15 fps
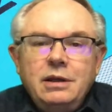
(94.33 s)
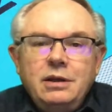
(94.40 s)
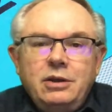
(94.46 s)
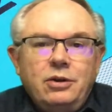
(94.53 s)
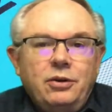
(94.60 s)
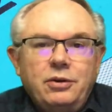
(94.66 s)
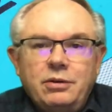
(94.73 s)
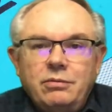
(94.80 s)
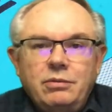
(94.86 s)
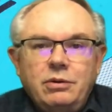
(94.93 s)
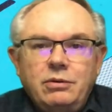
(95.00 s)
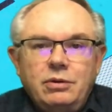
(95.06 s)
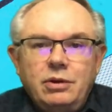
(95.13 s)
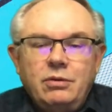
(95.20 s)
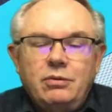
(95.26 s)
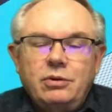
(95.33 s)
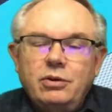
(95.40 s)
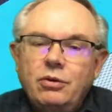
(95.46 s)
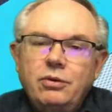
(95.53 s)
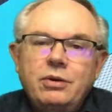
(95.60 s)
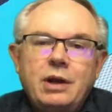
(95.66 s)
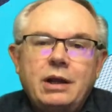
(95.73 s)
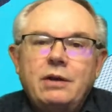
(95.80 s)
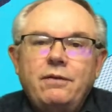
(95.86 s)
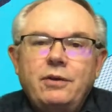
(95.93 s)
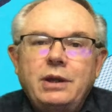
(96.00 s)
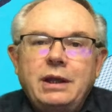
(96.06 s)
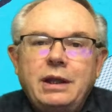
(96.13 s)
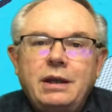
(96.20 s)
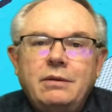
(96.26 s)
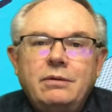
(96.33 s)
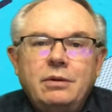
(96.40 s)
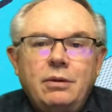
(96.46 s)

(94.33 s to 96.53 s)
You're not going to forget it.